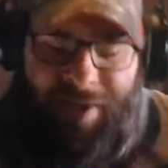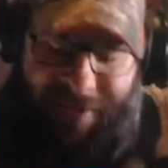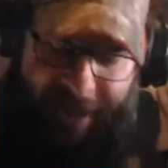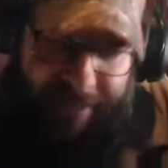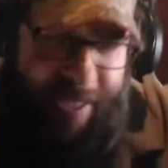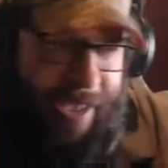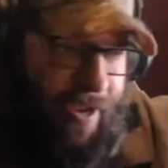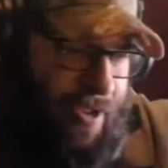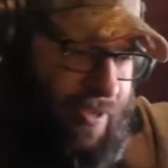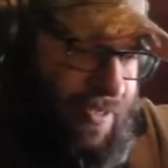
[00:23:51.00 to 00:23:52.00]
Take
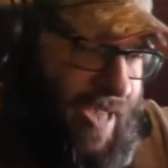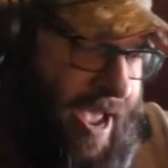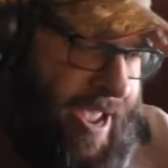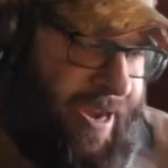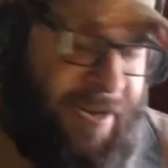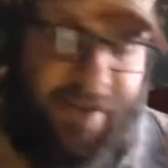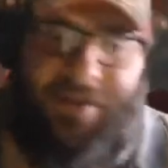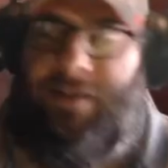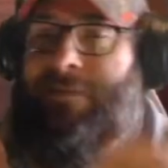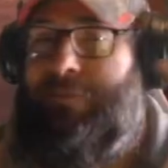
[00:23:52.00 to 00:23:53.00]
that aside.
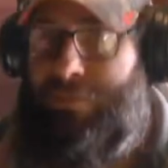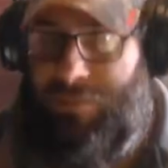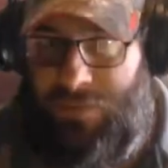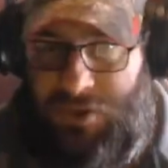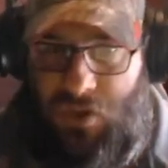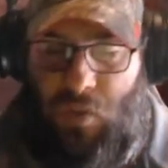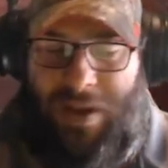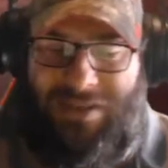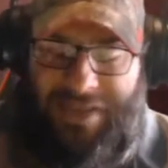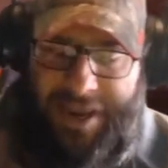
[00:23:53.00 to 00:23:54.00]
The
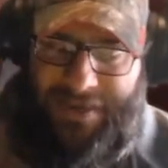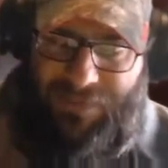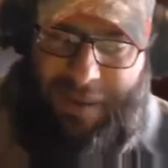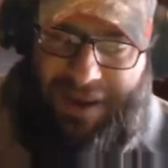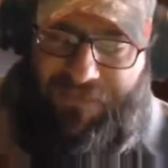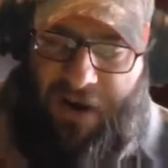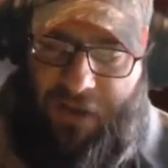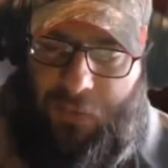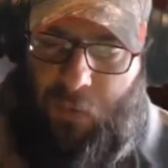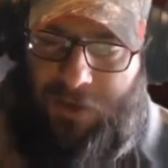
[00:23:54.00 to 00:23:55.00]
USA is by
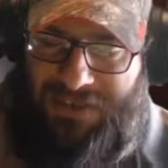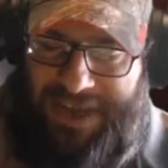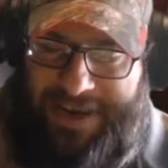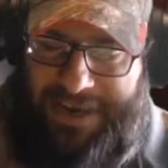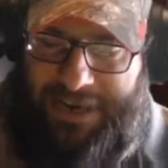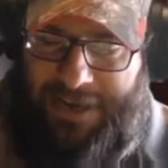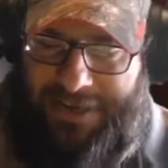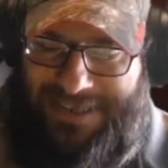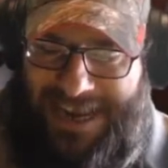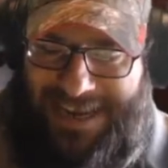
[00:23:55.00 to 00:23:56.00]
far the worst. India
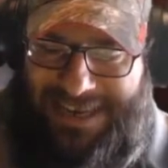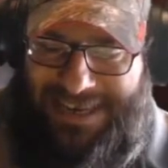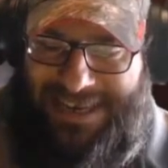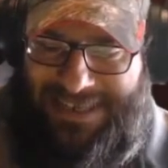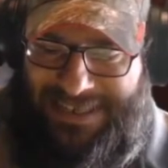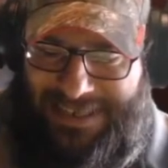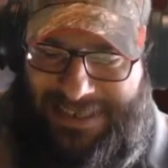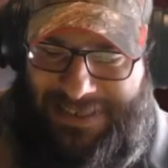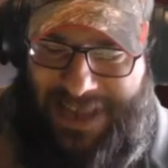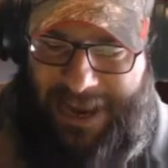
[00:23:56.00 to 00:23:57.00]
is a
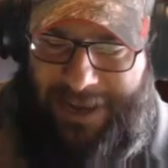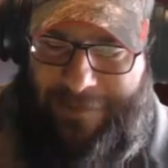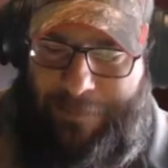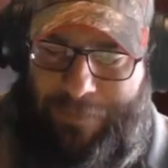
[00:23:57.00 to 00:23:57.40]
distant second.